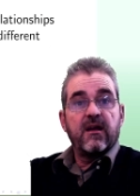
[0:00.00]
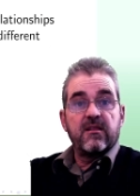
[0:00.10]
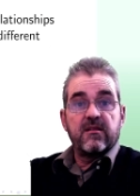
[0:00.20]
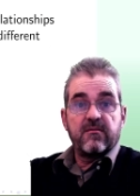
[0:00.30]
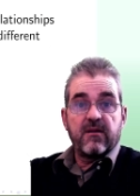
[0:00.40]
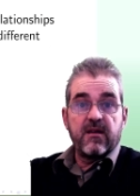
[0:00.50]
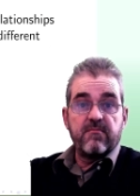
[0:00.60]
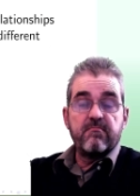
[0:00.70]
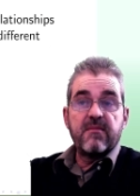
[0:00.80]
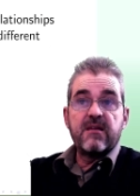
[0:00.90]
and
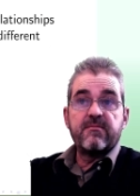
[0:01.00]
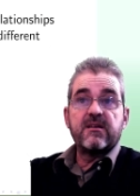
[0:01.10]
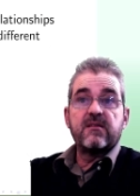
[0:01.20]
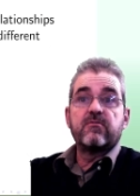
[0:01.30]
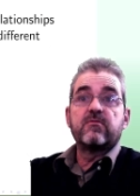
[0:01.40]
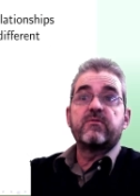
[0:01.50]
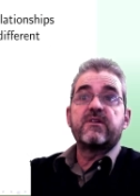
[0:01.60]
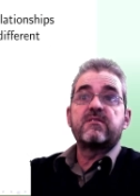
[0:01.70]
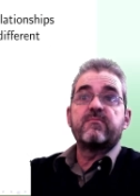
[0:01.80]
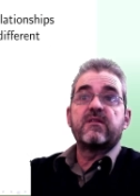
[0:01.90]
I may be able to
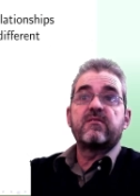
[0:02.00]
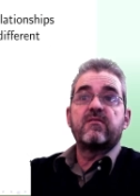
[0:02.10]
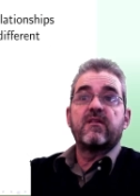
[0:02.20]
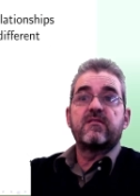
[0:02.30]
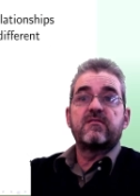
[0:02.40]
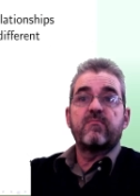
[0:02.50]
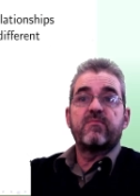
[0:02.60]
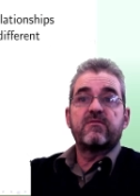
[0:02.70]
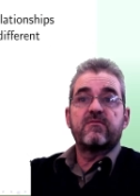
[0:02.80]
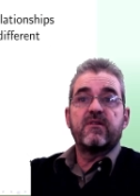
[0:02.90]
estimate that the
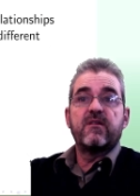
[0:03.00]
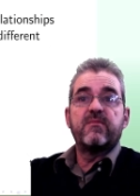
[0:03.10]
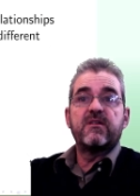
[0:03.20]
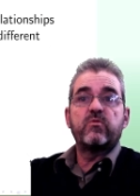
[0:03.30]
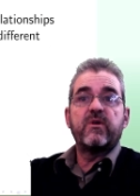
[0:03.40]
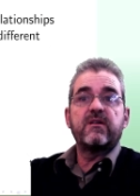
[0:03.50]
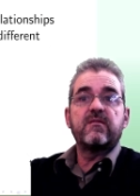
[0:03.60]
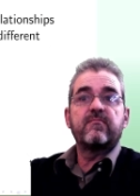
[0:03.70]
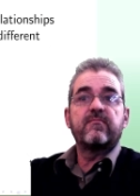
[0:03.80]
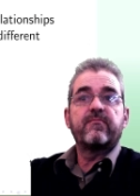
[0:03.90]
temperature in
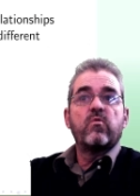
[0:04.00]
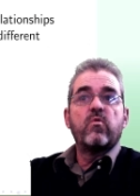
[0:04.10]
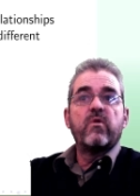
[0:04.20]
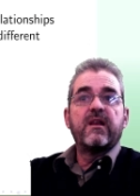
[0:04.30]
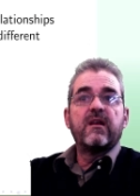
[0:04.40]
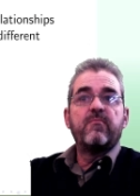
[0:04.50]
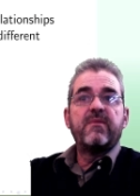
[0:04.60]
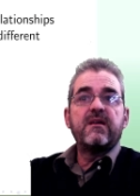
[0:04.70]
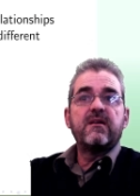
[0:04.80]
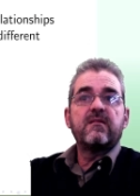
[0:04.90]
between will
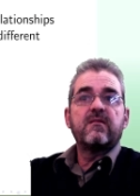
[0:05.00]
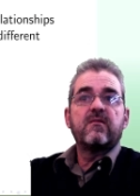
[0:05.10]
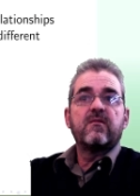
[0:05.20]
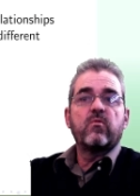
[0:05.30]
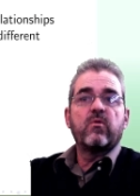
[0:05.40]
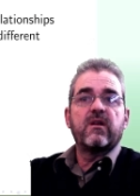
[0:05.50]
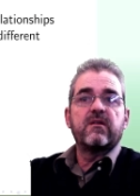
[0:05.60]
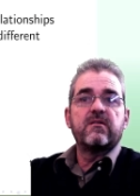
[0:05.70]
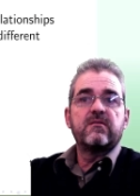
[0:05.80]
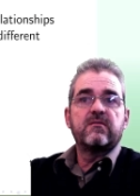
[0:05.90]
be, well,